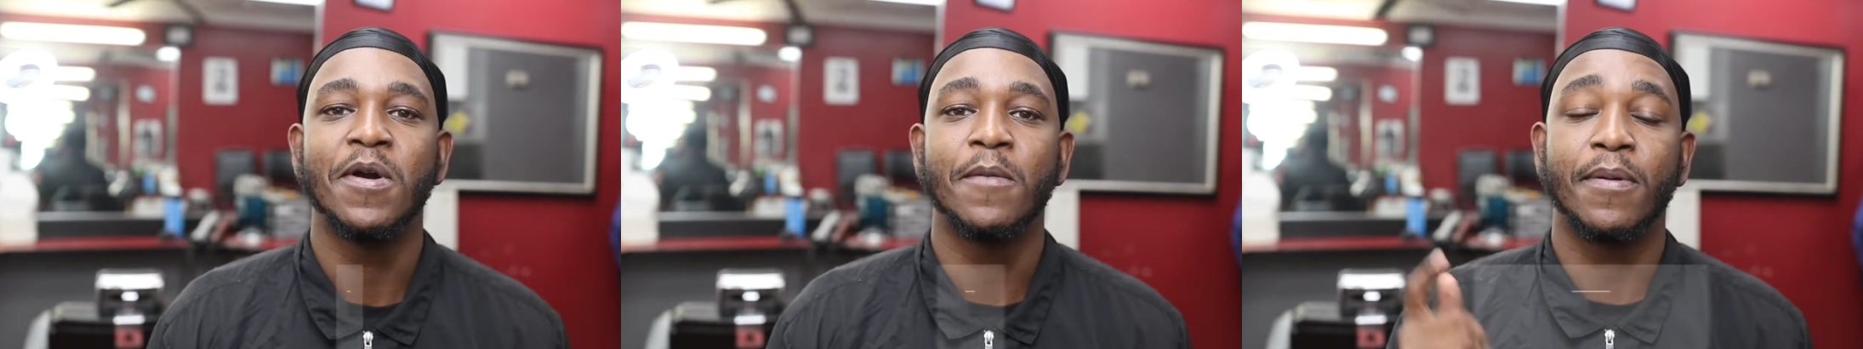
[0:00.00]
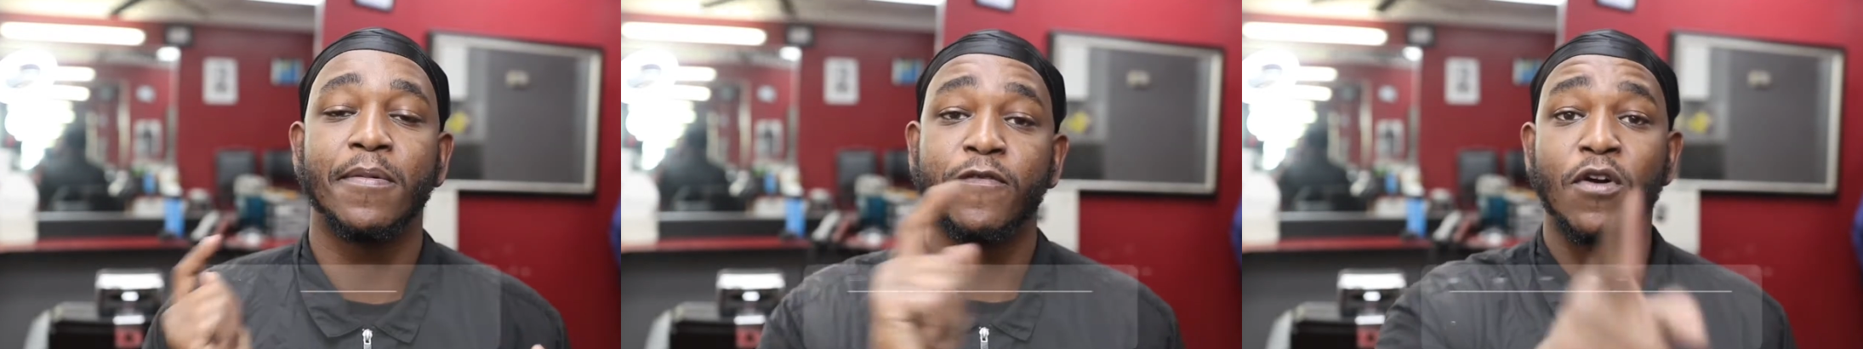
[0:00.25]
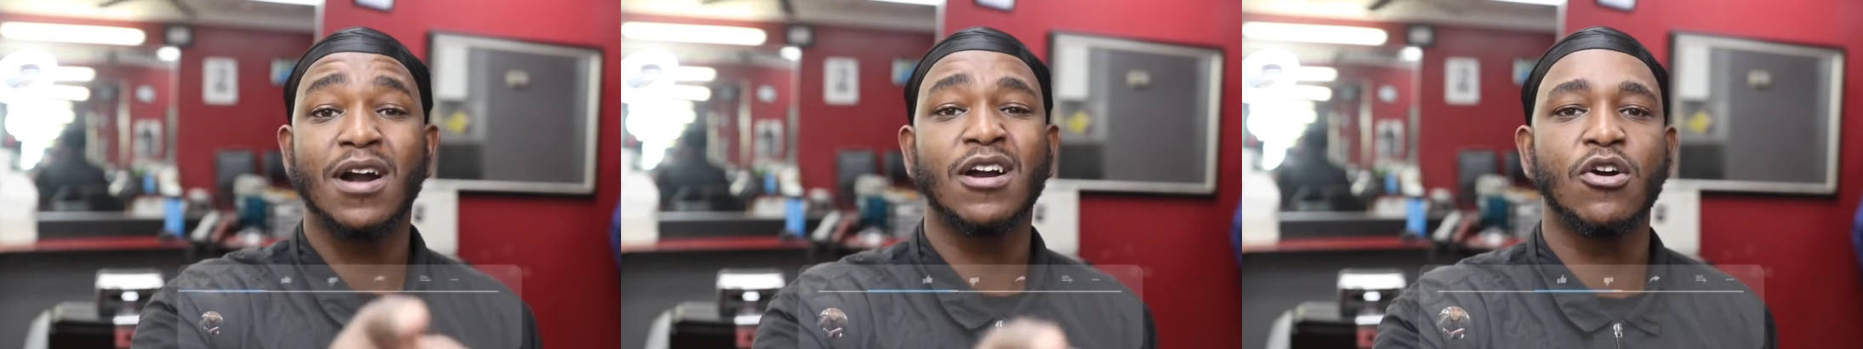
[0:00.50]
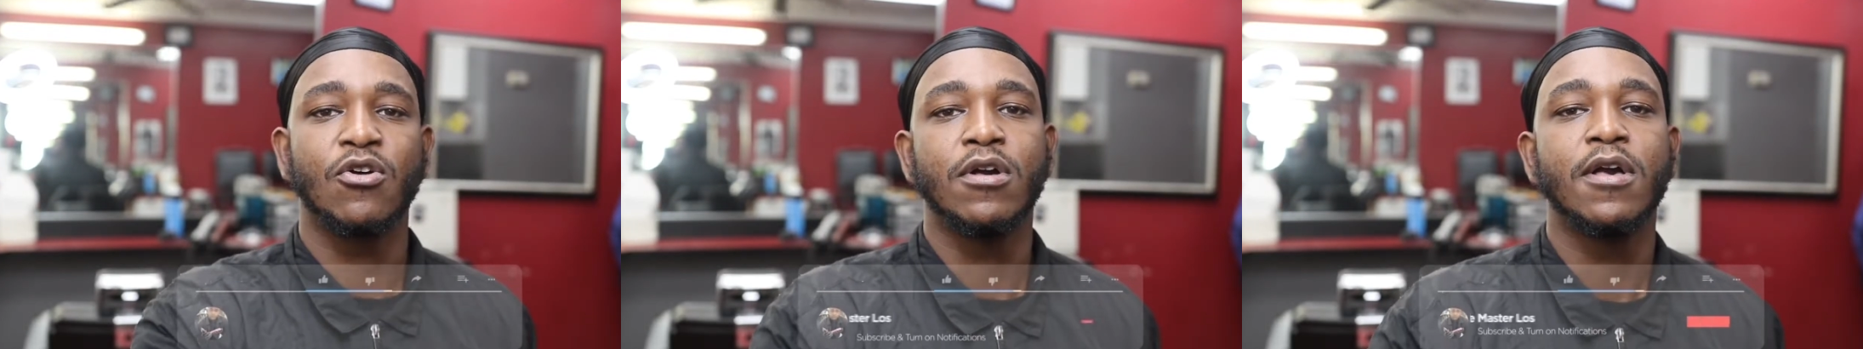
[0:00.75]
But before I
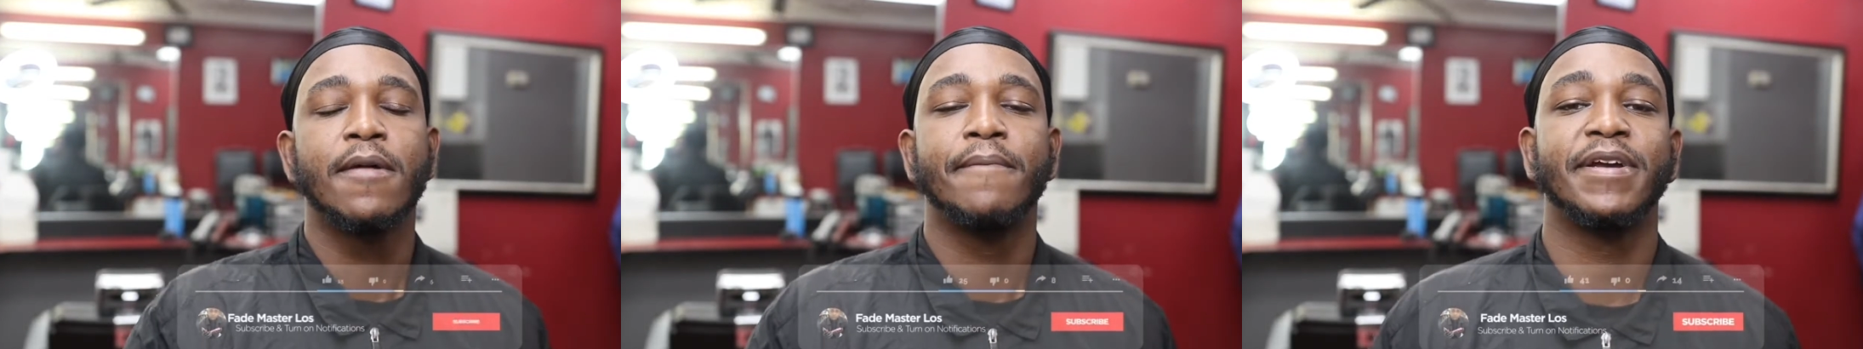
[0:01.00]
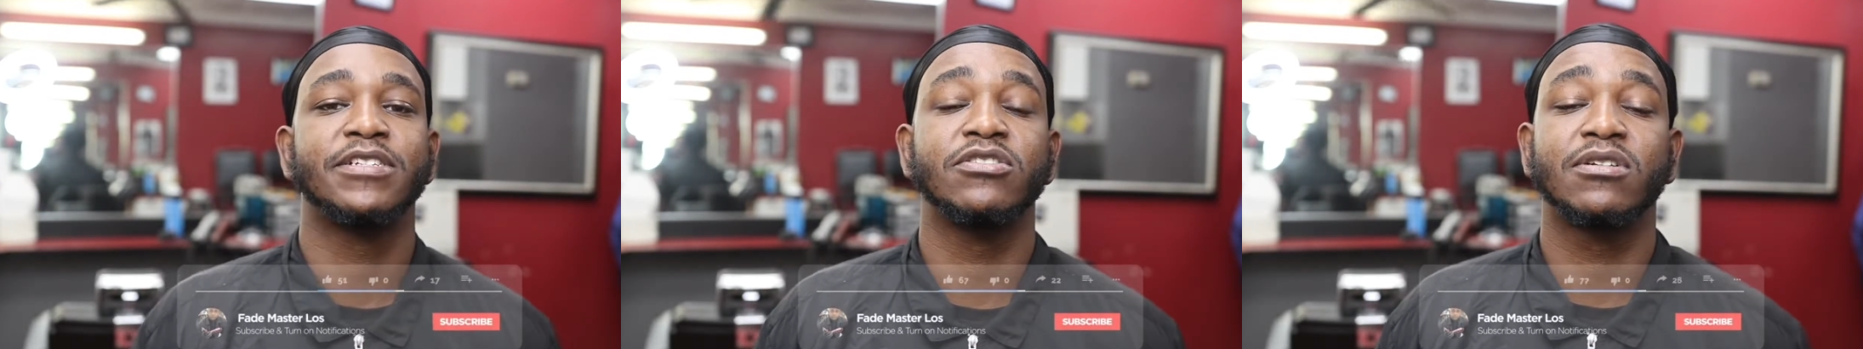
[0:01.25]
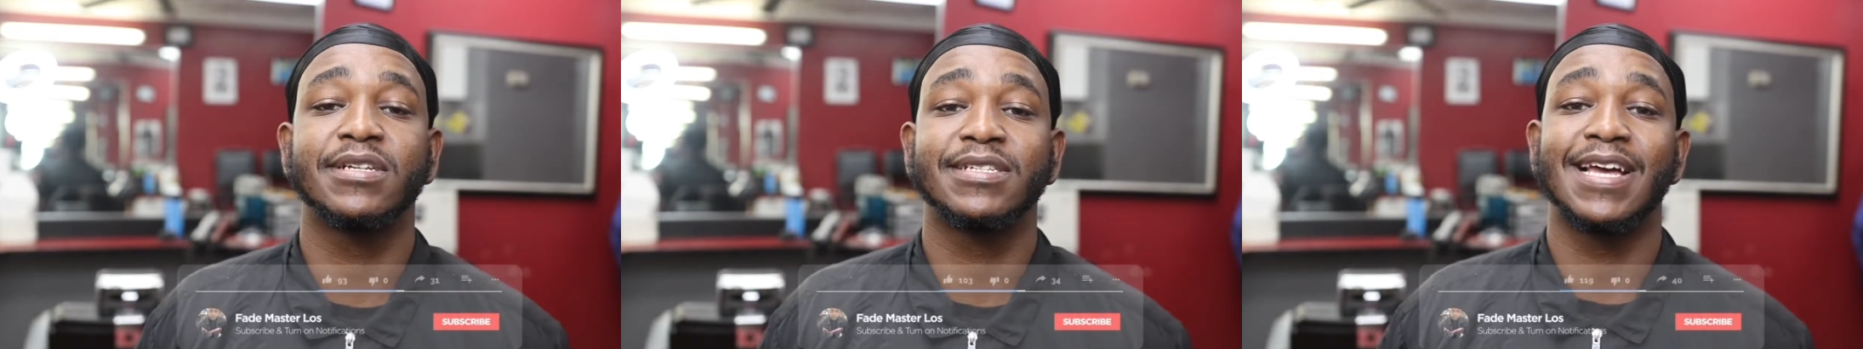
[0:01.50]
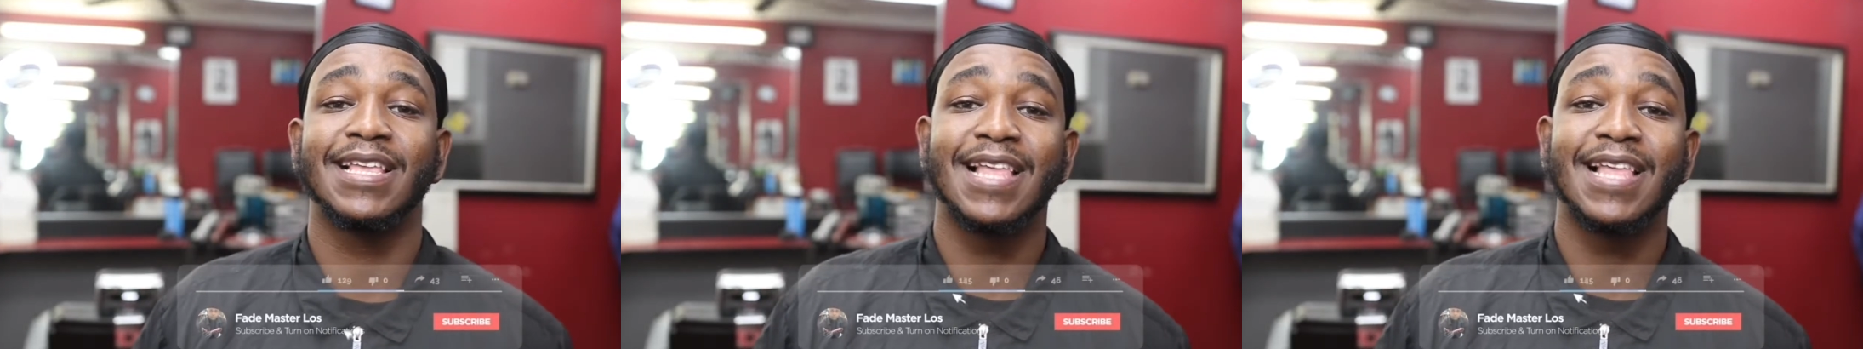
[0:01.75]
go, make sure you click that